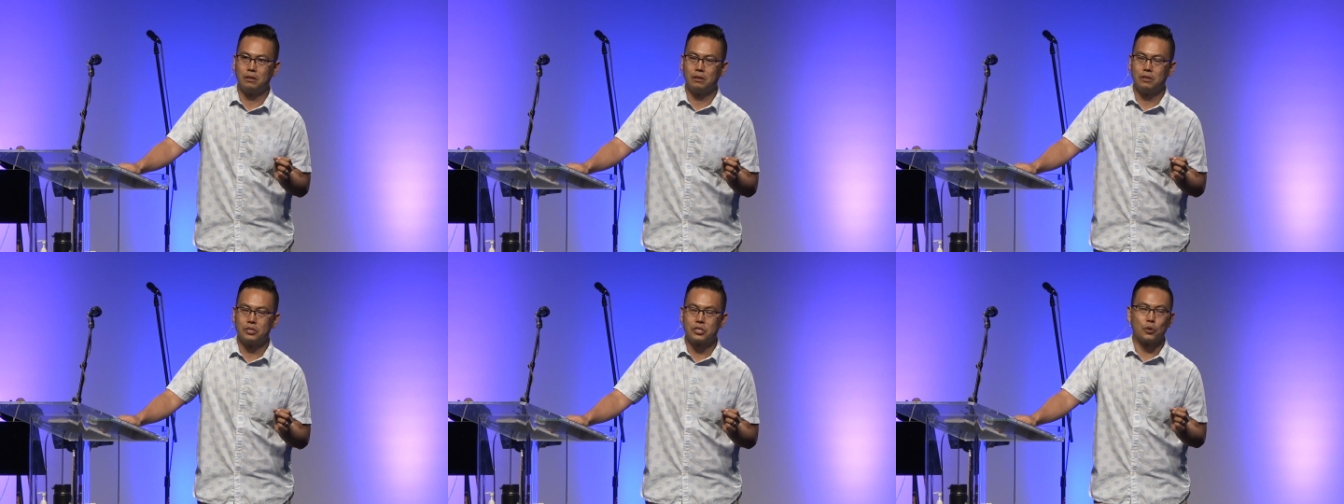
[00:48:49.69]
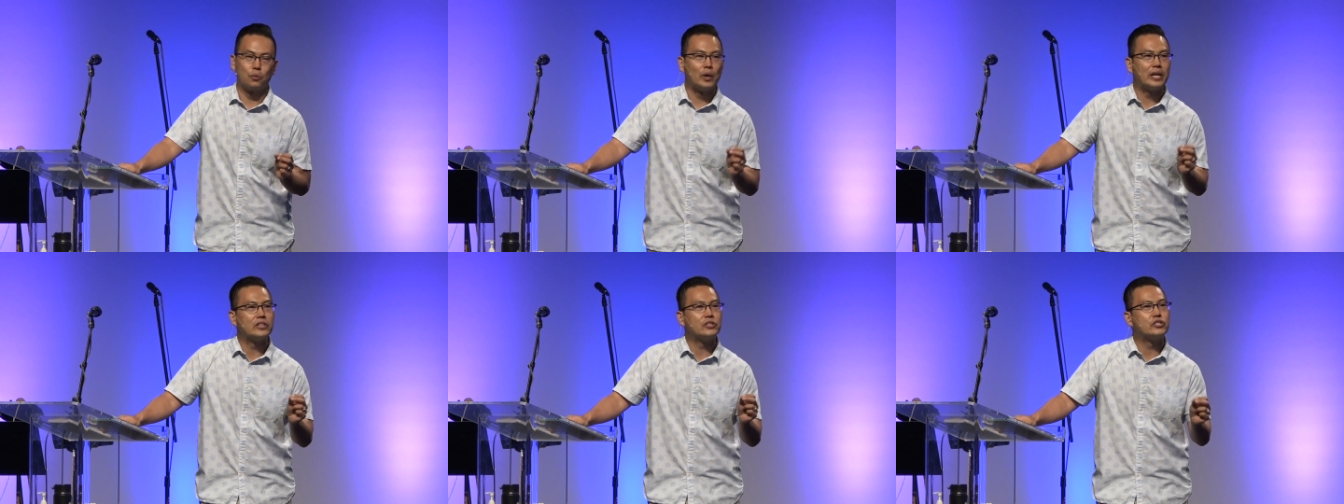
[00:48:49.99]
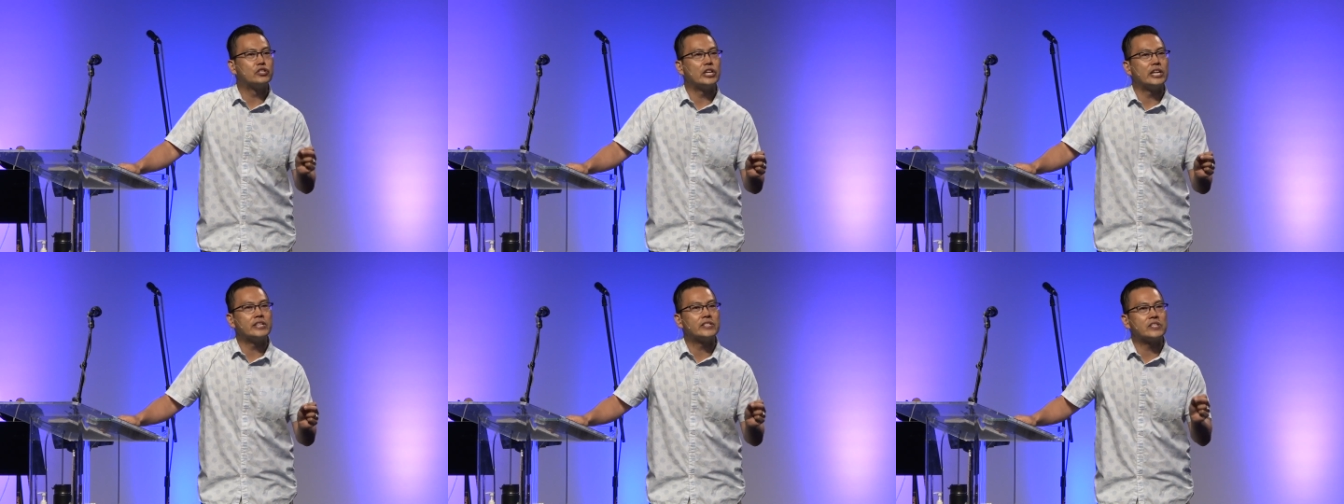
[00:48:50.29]
So when
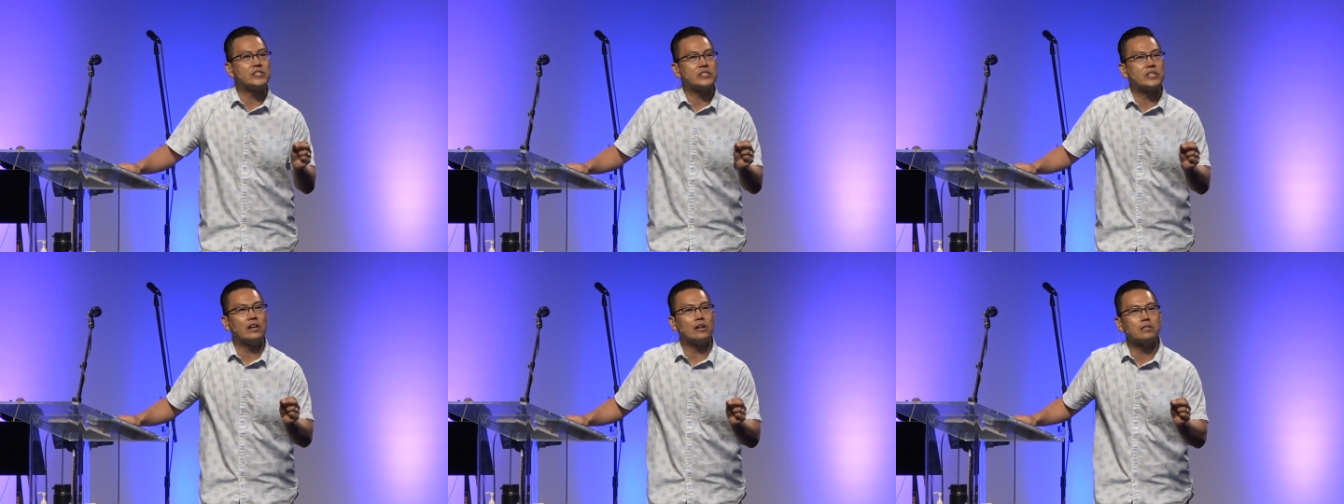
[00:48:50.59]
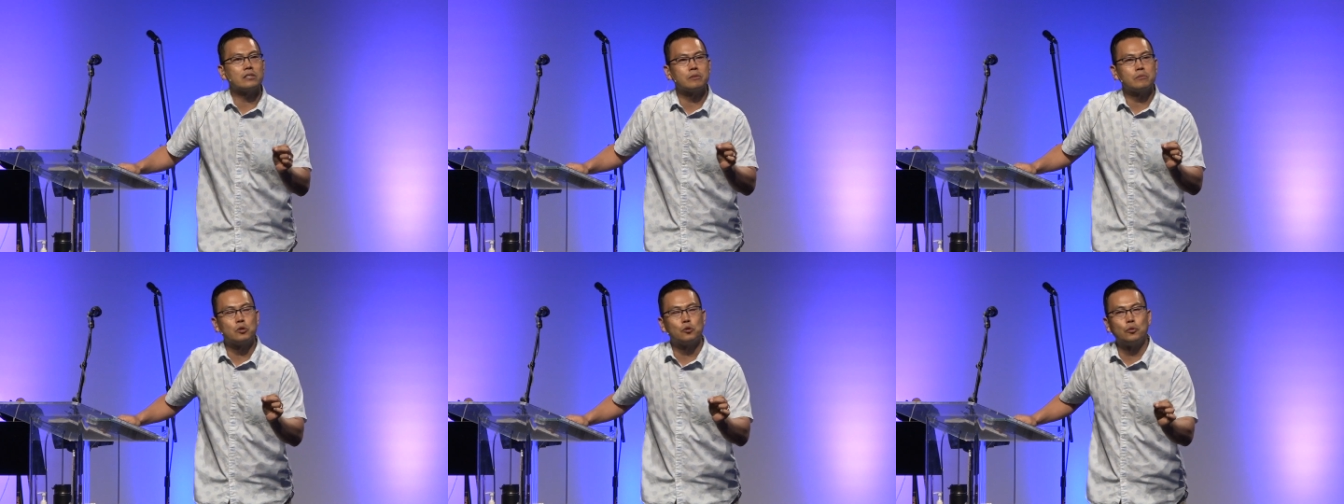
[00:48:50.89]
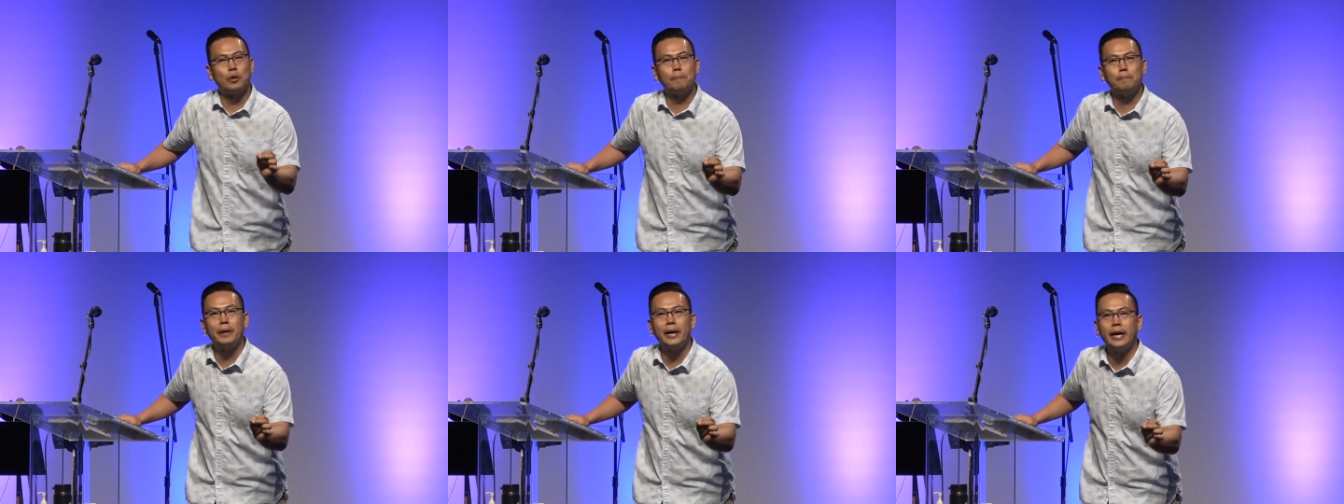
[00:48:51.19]
Jesus tells them to
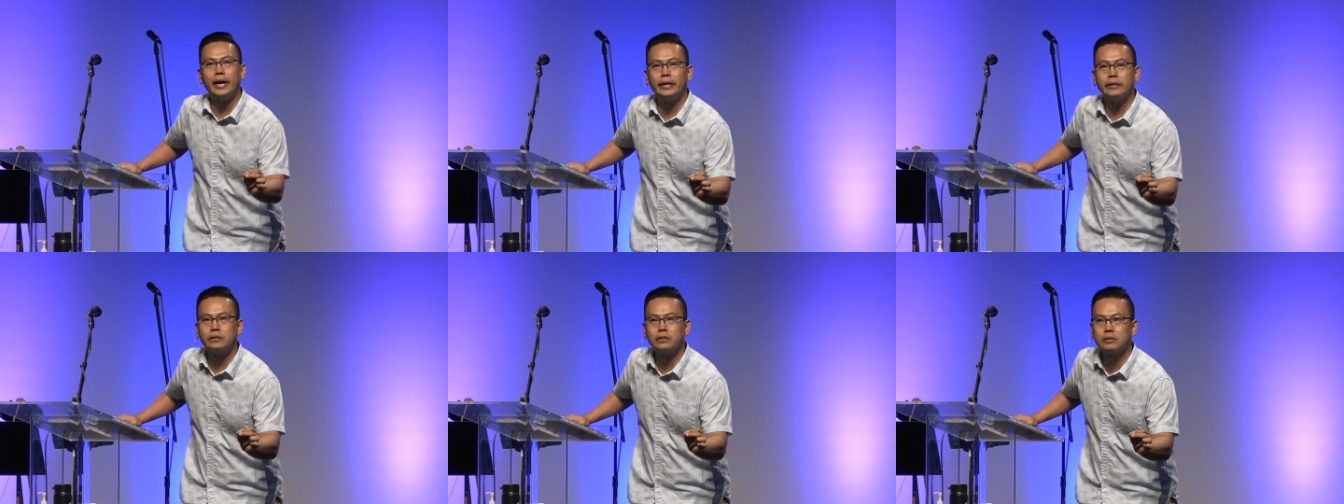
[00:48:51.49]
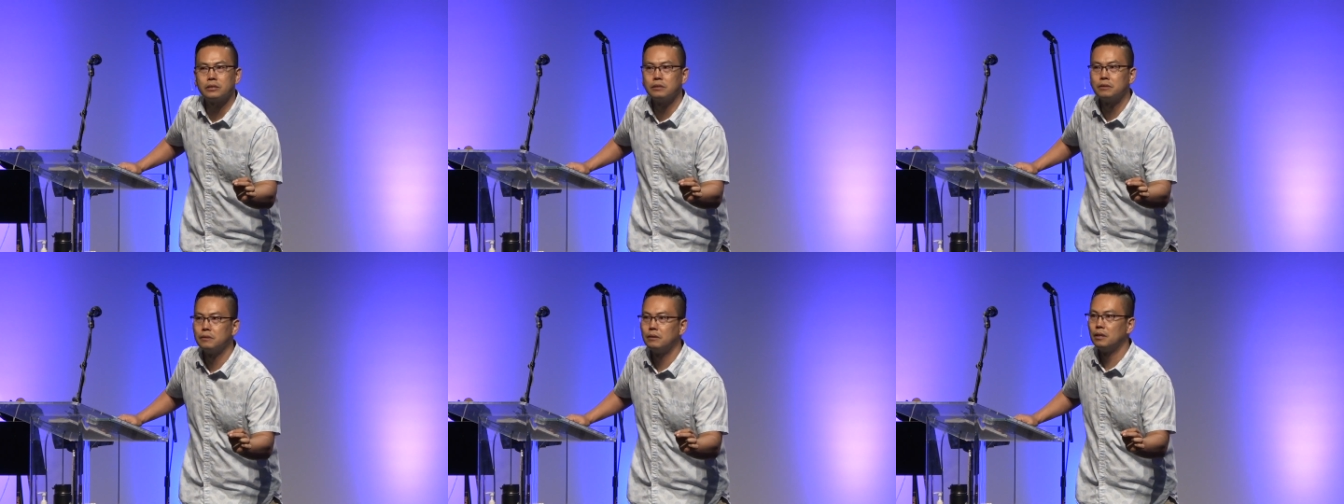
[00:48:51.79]
repent,